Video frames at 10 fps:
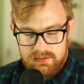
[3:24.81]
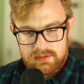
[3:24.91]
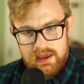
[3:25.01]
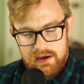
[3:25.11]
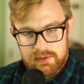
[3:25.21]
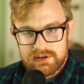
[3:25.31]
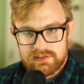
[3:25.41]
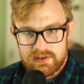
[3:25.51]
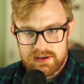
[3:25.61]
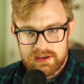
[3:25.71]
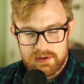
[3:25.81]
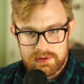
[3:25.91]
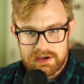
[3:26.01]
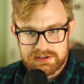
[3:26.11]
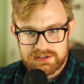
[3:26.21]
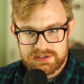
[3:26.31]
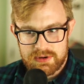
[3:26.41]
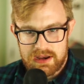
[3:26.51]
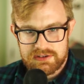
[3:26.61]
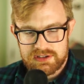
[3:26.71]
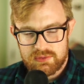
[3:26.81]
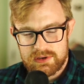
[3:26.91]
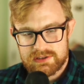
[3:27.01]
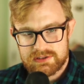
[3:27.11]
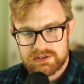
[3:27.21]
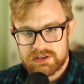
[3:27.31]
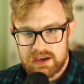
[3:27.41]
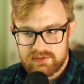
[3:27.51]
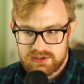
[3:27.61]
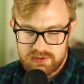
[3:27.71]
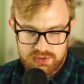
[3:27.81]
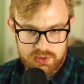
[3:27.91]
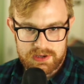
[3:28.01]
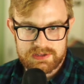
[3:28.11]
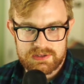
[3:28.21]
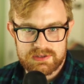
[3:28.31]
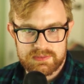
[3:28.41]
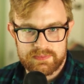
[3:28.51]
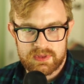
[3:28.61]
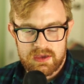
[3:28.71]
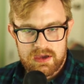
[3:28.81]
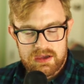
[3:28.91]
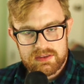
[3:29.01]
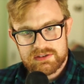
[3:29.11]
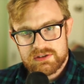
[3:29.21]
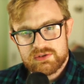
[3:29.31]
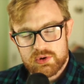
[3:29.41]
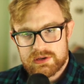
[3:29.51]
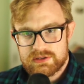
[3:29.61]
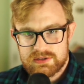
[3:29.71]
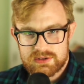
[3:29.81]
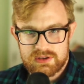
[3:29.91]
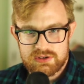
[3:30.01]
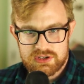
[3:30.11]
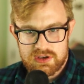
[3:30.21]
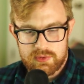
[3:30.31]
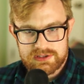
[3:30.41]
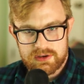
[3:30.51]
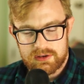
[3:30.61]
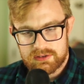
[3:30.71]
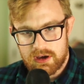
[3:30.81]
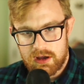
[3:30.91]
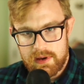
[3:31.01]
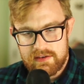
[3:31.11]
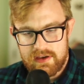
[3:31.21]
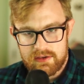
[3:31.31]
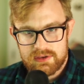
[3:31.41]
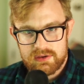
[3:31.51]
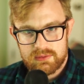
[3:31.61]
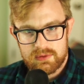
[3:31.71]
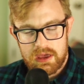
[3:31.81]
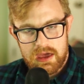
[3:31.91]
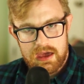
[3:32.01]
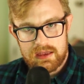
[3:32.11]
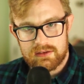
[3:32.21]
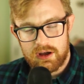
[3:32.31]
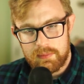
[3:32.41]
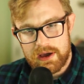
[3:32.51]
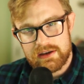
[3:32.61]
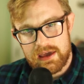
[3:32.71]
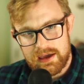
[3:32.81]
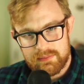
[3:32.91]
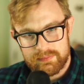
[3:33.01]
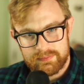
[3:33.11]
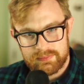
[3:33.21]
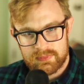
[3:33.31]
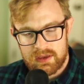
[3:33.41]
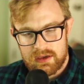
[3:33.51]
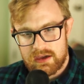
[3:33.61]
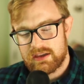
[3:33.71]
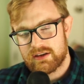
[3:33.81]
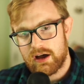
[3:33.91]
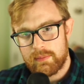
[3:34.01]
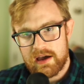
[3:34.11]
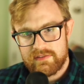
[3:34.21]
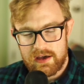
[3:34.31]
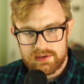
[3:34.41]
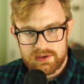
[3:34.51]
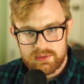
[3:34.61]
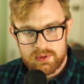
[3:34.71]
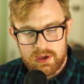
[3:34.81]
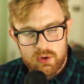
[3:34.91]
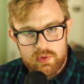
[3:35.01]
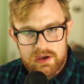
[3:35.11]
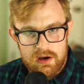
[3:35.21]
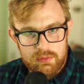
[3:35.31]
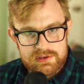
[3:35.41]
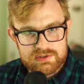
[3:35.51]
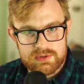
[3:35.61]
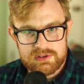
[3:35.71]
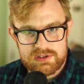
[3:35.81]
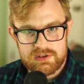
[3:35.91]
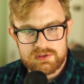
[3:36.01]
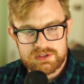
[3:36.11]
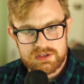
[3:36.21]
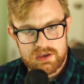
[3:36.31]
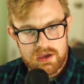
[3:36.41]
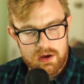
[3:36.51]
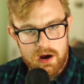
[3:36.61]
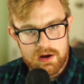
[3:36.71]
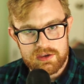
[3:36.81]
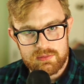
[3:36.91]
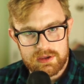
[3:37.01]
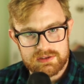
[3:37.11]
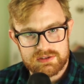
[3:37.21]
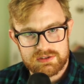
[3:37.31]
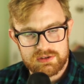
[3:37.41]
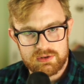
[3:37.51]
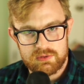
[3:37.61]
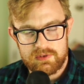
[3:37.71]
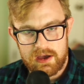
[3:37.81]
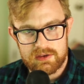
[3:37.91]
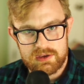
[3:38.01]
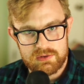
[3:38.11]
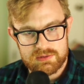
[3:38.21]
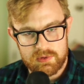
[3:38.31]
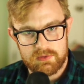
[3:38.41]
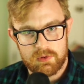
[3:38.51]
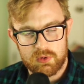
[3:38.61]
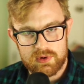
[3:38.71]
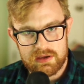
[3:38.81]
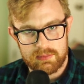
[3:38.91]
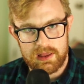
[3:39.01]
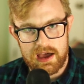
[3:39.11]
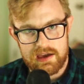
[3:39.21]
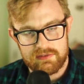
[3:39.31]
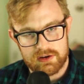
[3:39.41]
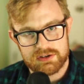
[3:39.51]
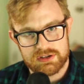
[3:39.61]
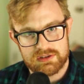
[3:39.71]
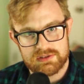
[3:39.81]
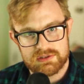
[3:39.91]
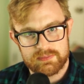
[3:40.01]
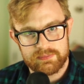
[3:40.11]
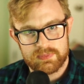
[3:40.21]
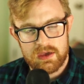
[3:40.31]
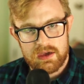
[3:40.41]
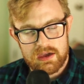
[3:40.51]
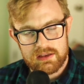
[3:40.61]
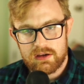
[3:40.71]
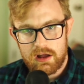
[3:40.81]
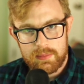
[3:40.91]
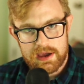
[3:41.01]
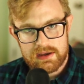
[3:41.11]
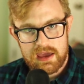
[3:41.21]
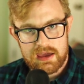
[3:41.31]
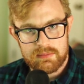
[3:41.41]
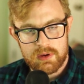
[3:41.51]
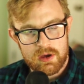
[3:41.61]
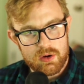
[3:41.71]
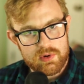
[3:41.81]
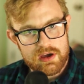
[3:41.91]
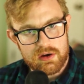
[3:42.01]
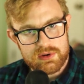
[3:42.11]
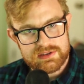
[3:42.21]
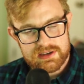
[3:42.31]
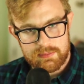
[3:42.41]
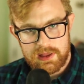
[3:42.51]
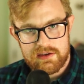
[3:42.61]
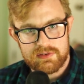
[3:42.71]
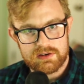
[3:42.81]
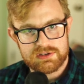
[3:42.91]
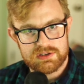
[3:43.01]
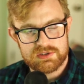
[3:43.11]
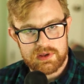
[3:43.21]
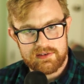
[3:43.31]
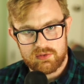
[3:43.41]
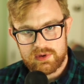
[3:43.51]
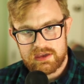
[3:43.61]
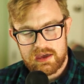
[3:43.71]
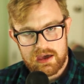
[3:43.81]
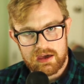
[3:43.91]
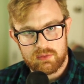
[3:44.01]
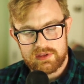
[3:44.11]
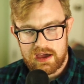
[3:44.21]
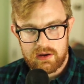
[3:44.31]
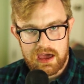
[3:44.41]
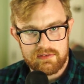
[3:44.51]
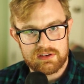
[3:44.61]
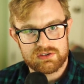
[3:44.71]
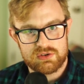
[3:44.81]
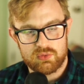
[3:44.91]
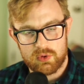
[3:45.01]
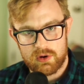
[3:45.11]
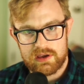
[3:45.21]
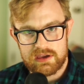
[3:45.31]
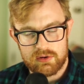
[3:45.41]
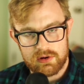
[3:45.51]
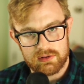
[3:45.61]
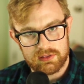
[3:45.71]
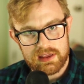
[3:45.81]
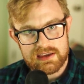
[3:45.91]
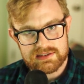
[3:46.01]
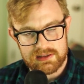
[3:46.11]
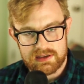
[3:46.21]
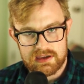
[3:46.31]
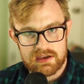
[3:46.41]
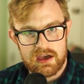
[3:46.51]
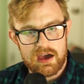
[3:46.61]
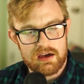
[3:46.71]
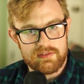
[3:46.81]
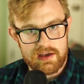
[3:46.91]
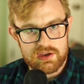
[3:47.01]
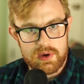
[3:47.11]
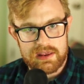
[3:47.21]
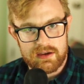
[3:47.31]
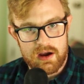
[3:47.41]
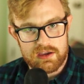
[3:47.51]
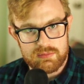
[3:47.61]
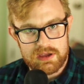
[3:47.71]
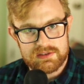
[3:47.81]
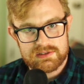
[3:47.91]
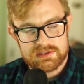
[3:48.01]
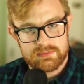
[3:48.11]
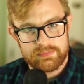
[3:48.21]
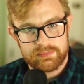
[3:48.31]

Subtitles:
Now, in defining our reduction strategy, we essentially have two choices. And these two choices are usually what's called call by value and call by name. In call by value, we always reduce arguments to values before we apply functions. In call by name, we always apply functions whenever we can without having to worry or lazily evaluating arguments.